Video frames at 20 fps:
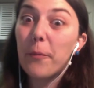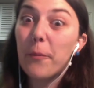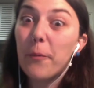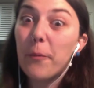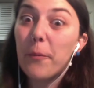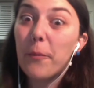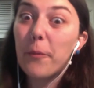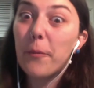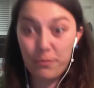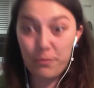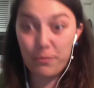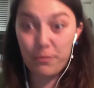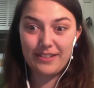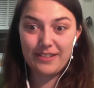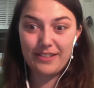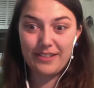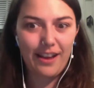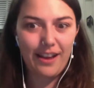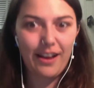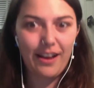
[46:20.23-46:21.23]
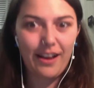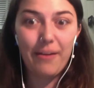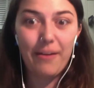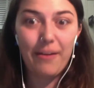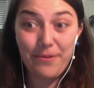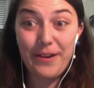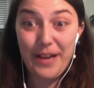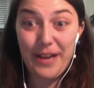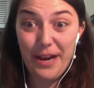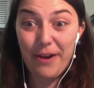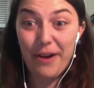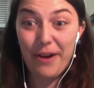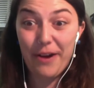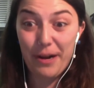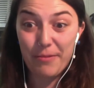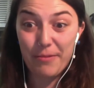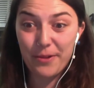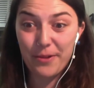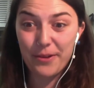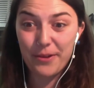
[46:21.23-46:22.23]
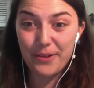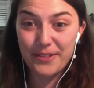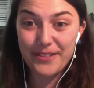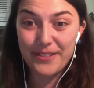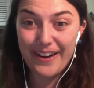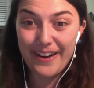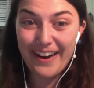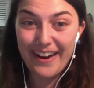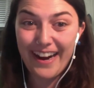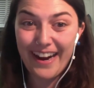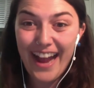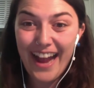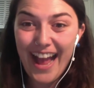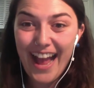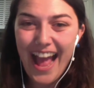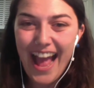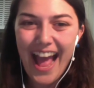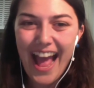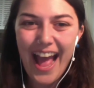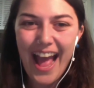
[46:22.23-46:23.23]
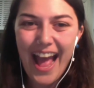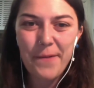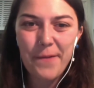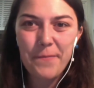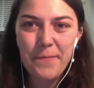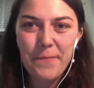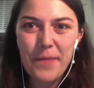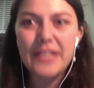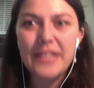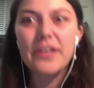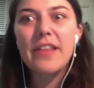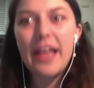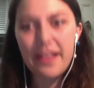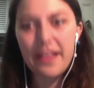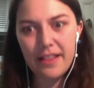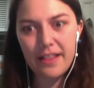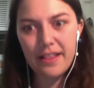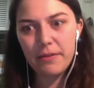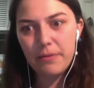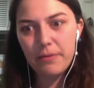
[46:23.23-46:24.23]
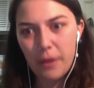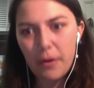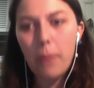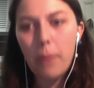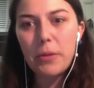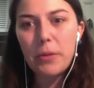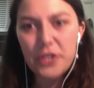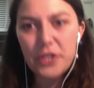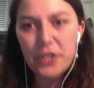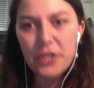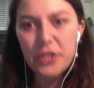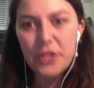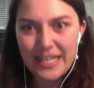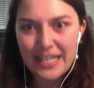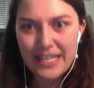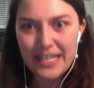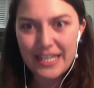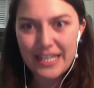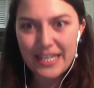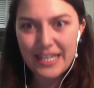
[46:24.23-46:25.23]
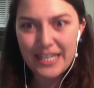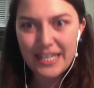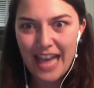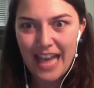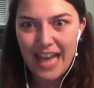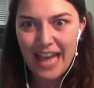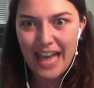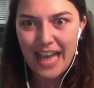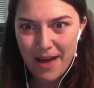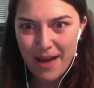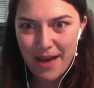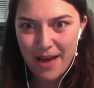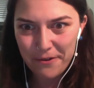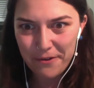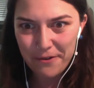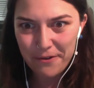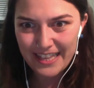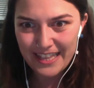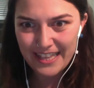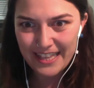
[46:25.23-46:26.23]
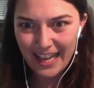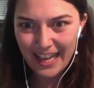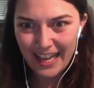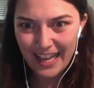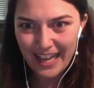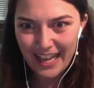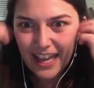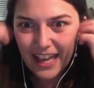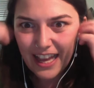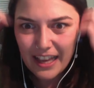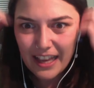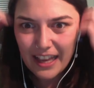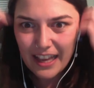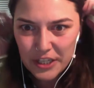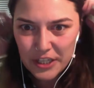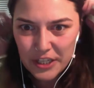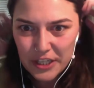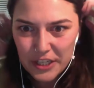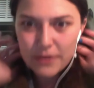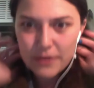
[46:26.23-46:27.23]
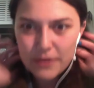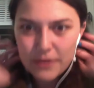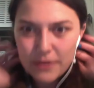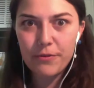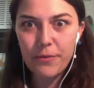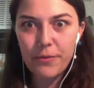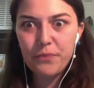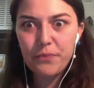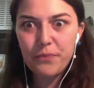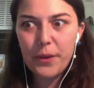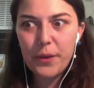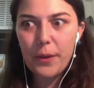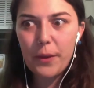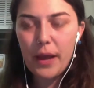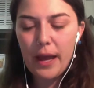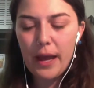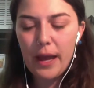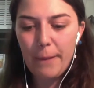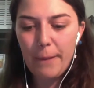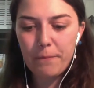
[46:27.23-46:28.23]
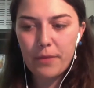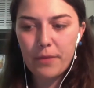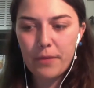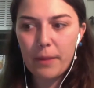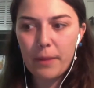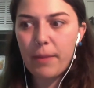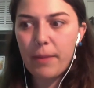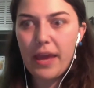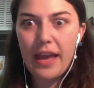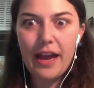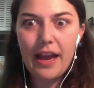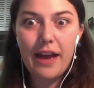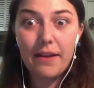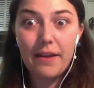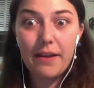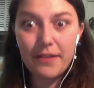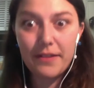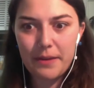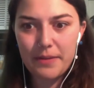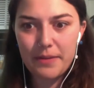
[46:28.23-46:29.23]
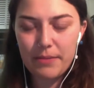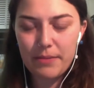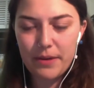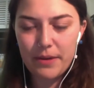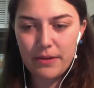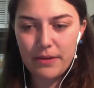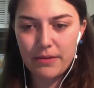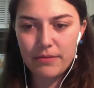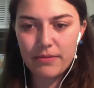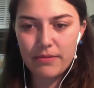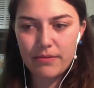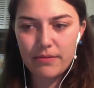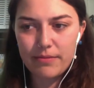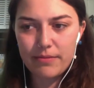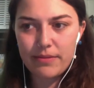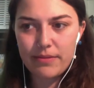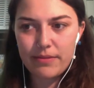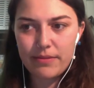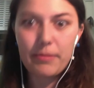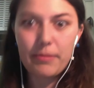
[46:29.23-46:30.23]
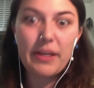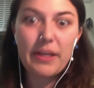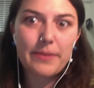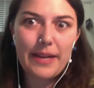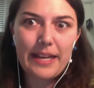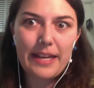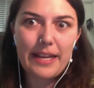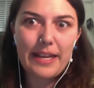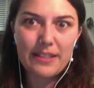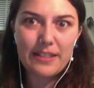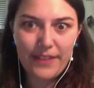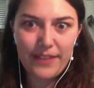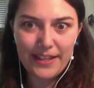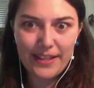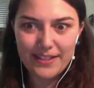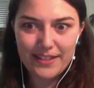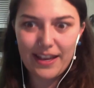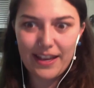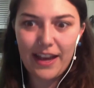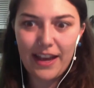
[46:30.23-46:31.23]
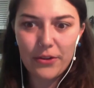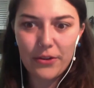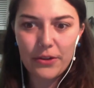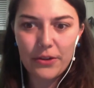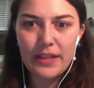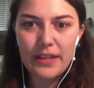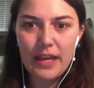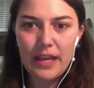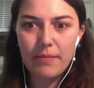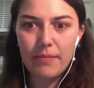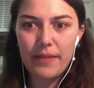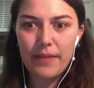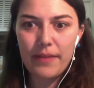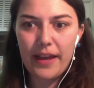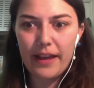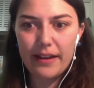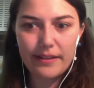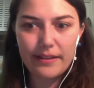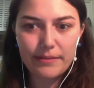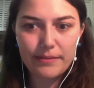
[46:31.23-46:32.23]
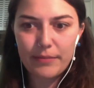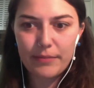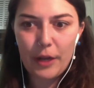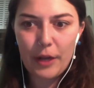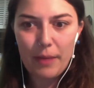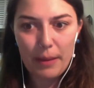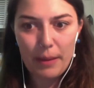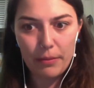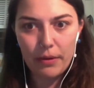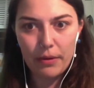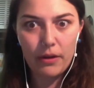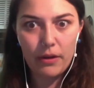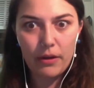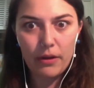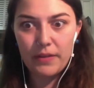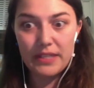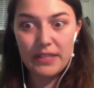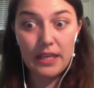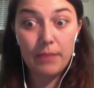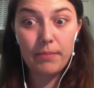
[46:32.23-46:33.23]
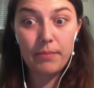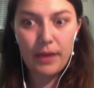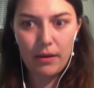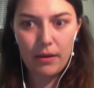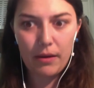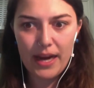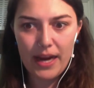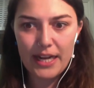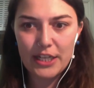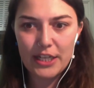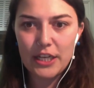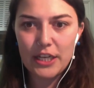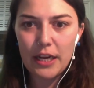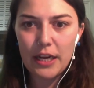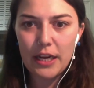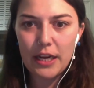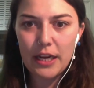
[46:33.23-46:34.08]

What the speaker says: Which is pretty incredible also. And so that opportunities came out of that for you, didn't they? Like, in terms of being kind of swept up in the McSweeney's event cycle, and they're like, people, obviously a big readership,